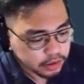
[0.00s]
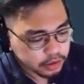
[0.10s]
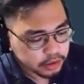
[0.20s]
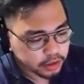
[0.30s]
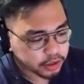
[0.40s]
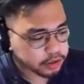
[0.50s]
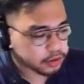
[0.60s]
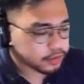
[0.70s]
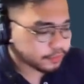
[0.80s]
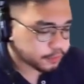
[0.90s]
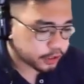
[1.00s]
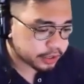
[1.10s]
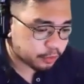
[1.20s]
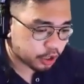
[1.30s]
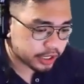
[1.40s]
So for the
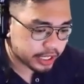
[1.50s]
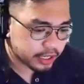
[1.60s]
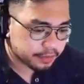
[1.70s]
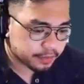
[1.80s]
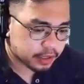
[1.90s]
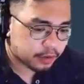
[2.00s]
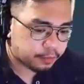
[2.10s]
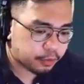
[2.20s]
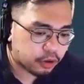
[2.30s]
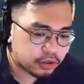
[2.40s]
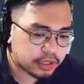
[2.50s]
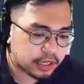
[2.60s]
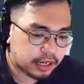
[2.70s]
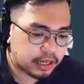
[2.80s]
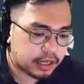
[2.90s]
morning post,
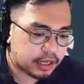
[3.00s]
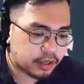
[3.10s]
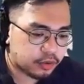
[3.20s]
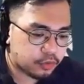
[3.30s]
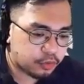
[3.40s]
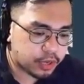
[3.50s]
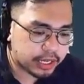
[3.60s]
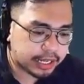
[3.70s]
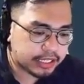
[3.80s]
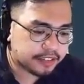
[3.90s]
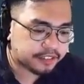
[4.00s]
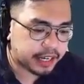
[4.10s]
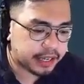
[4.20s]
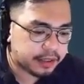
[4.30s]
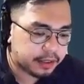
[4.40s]
we
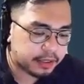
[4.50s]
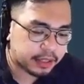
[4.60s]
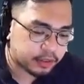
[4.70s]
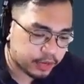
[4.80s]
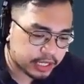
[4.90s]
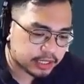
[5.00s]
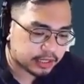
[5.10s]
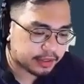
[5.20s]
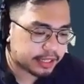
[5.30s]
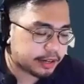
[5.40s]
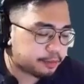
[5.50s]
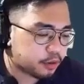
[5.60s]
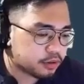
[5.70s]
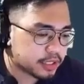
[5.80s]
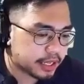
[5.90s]
classify the tweets that are
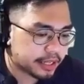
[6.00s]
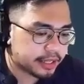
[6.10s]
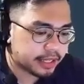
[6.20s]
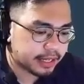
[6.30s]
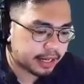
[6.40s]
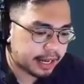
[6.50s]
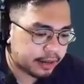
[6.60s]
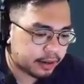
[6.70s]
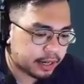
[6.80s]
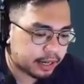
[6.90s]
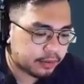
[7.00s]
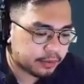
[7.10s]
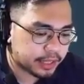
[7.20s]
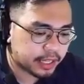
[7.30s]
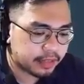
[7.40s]
posted
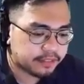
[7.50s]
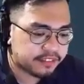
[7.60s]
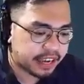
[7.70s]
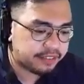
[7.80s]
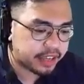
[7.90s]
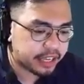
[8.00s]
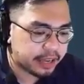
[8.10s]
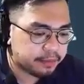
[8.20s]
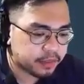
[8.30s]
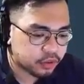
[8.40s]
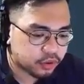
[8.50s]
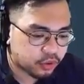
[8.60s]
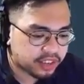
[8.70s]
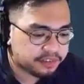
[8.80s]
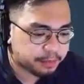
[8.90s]
within 5 a.m. to
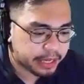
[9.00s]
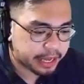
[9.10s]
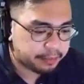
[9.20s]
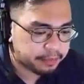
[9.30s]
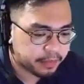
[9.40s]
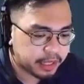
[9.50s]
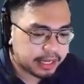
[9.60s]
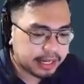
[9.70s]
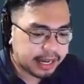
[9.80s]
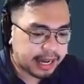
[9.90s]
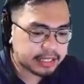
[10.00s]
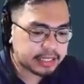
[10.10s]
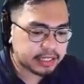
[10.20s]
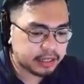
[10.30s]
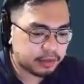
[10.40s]
12 p.m. as
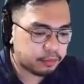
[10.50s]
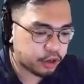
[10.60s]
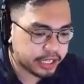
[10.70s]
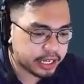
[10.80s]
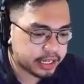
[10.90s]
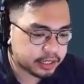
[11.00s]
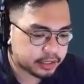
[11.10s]
morning.